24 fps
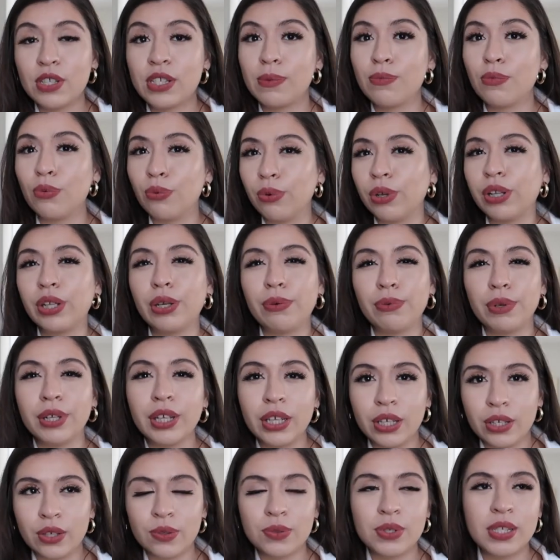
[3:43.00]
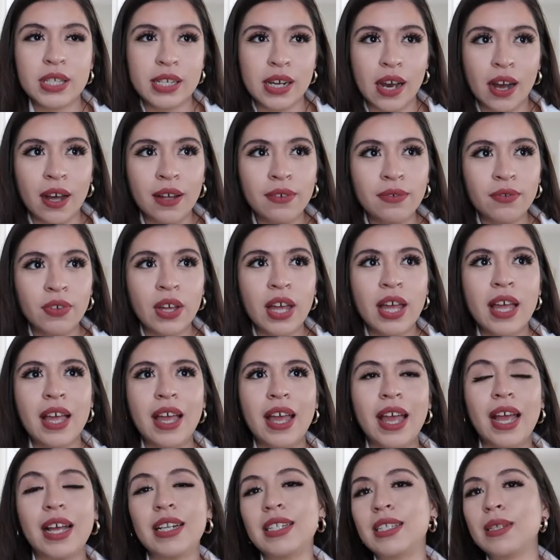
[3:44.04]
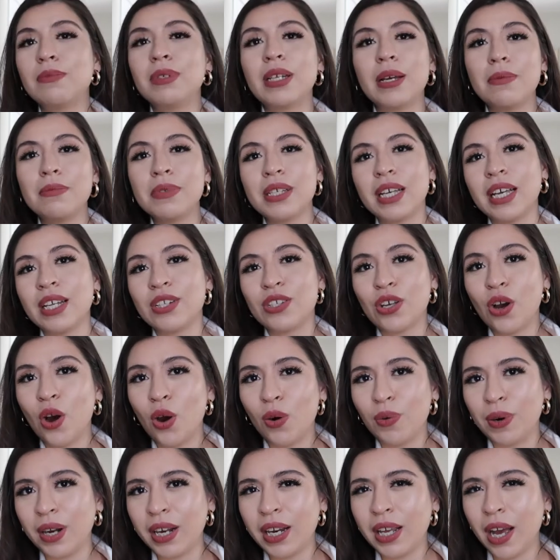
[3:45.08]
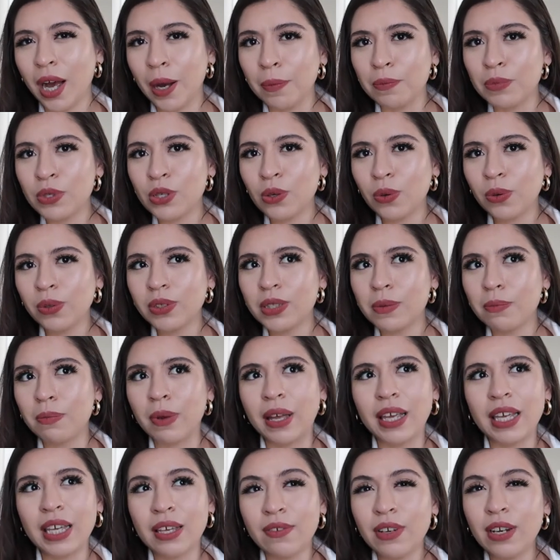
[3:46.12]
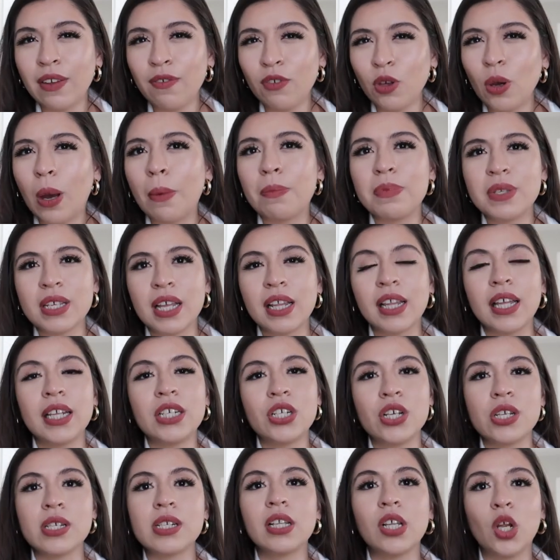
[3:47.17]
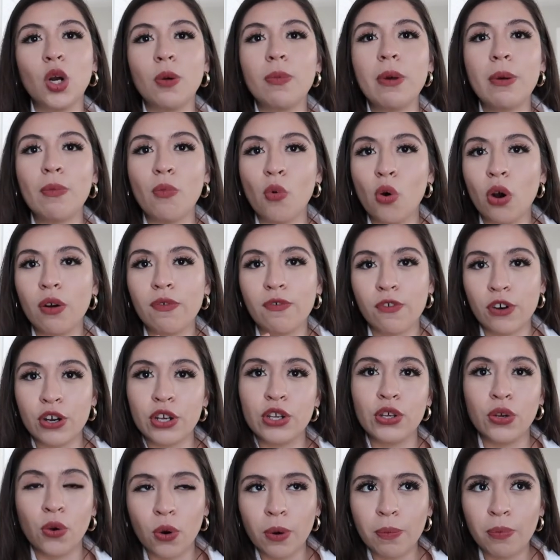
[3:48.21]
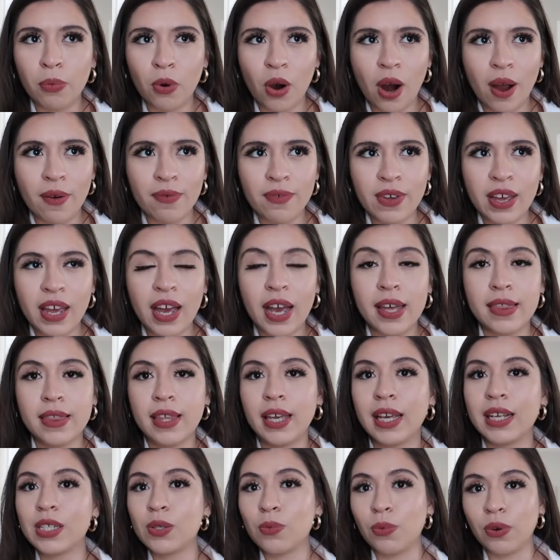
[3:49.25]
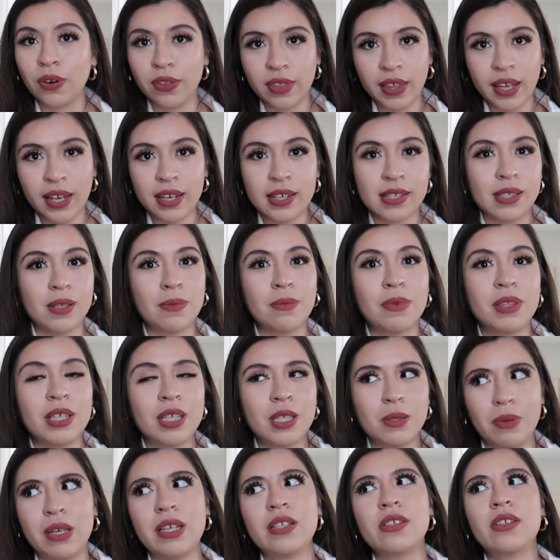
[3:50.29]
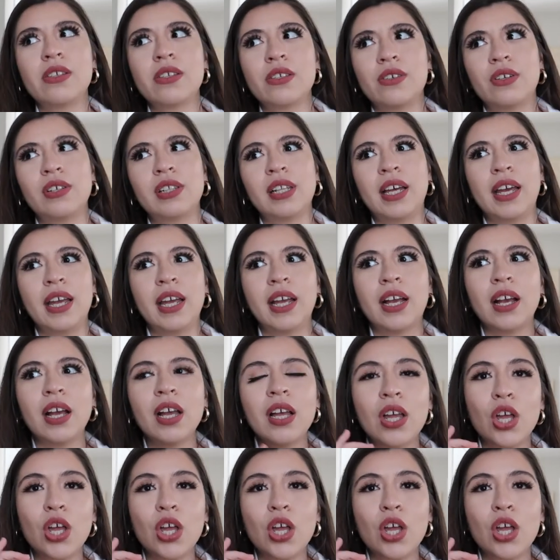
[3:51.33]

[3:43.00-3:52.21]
some really, really cute stuff. And sometimes it's already upsold, but even if you upsell it just a little bit more for your profit, I think it's worth it because some of these pieces are like